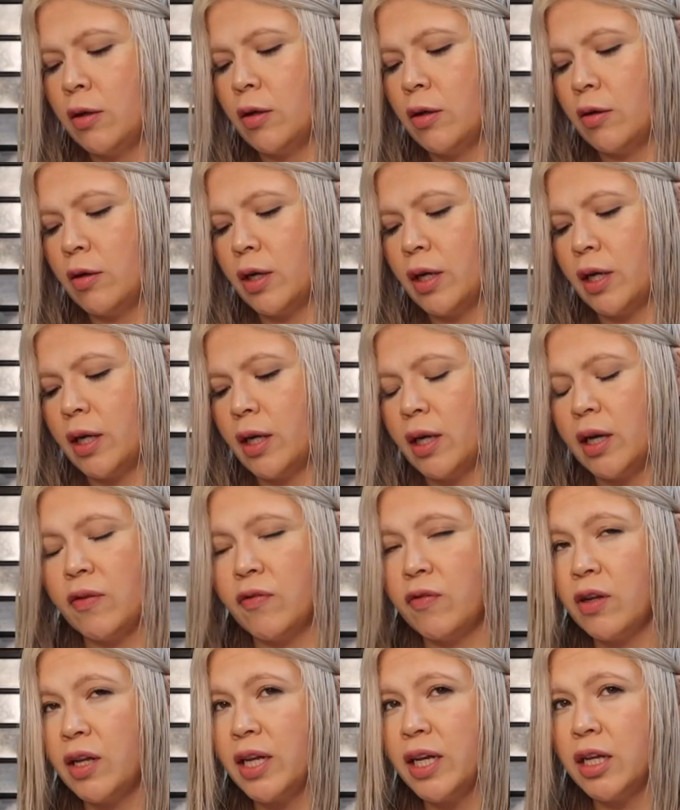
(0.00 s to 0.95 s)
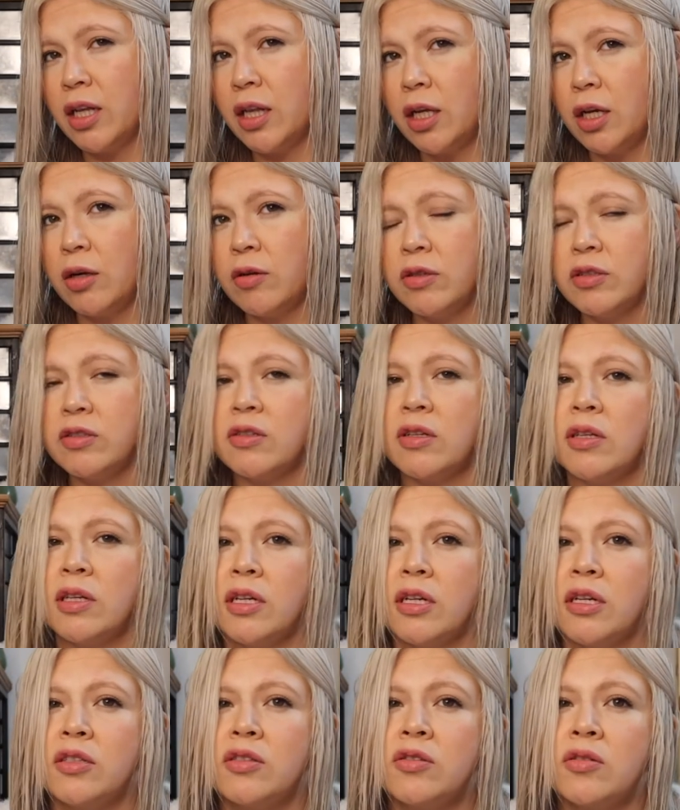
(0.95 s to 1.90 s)
Okay, I feel like low is a
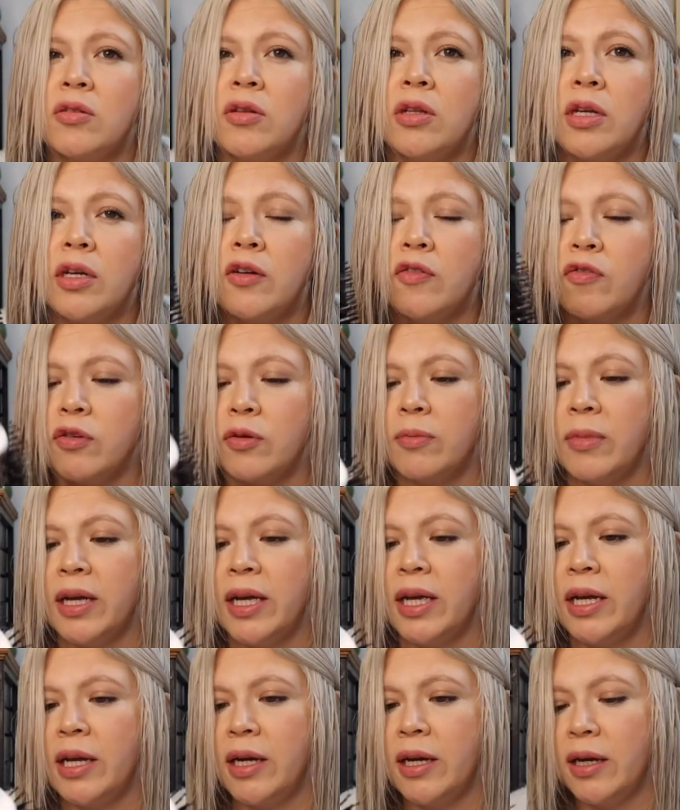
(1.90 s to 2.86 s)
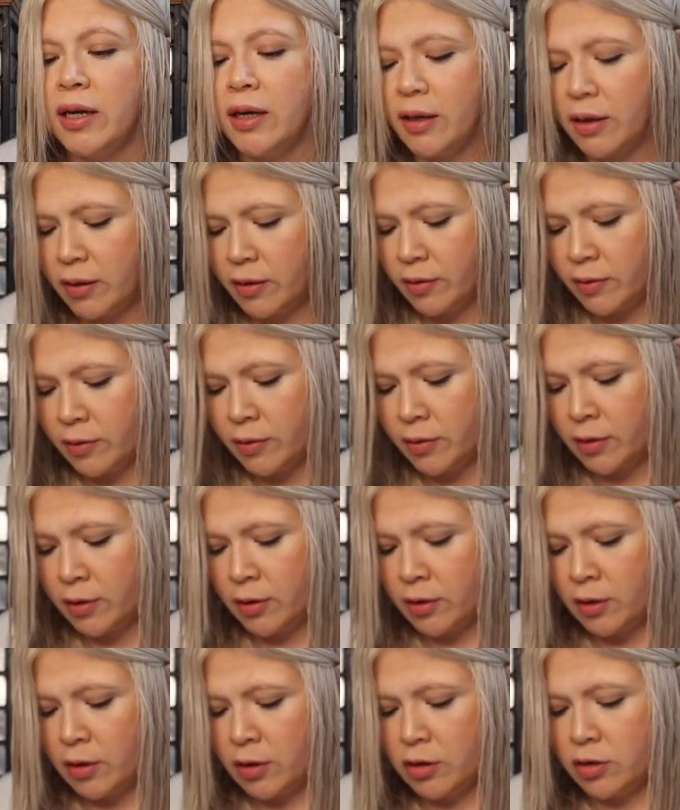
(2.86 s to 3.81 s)
little too low for my hair,
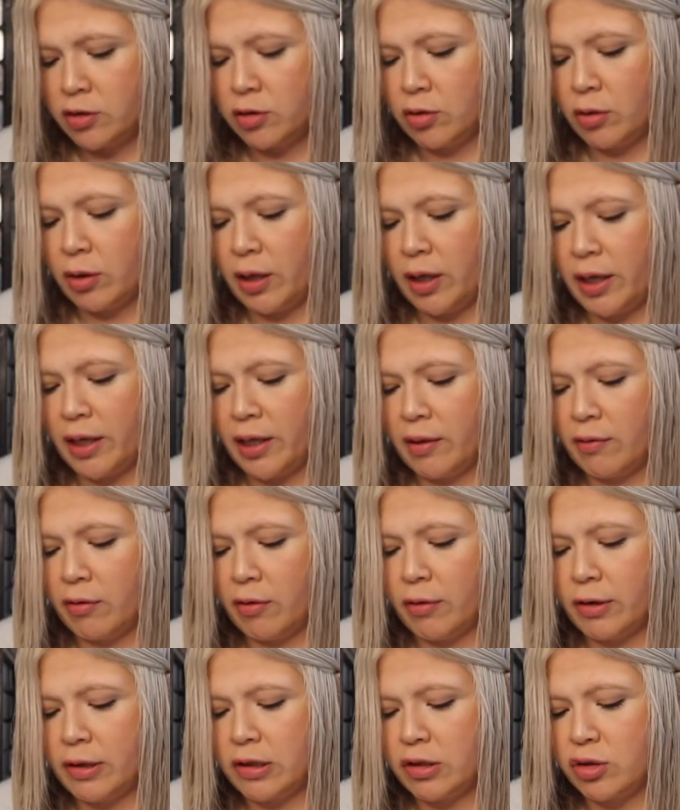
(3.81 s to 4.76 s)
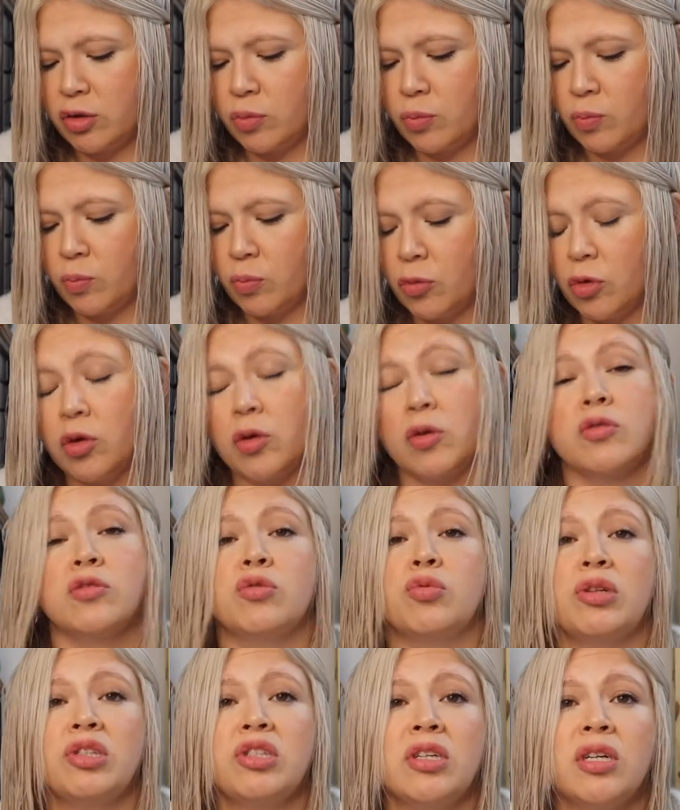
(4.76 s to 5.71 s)
so I am going to
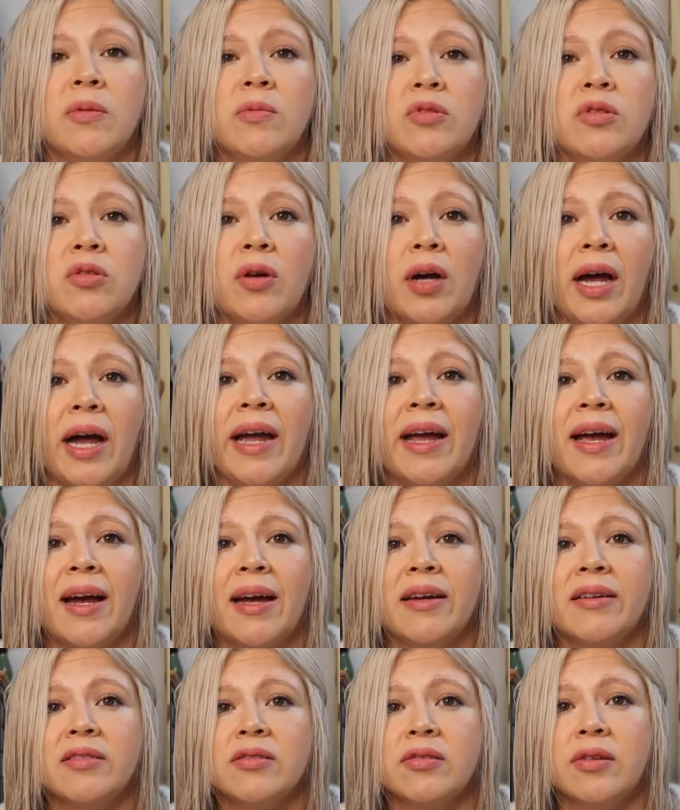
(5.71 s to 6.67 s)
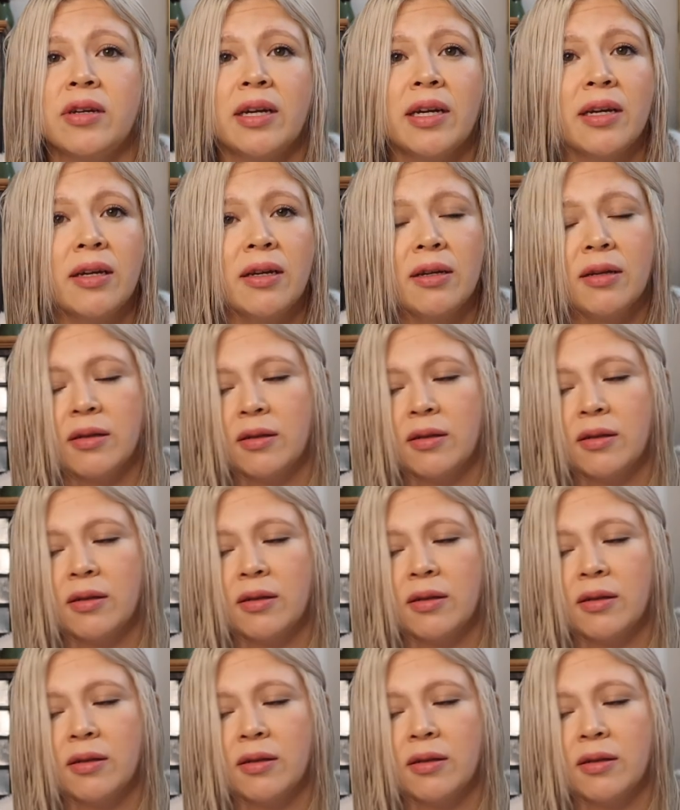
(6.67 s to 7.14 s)
switch it up to high, guys, okay?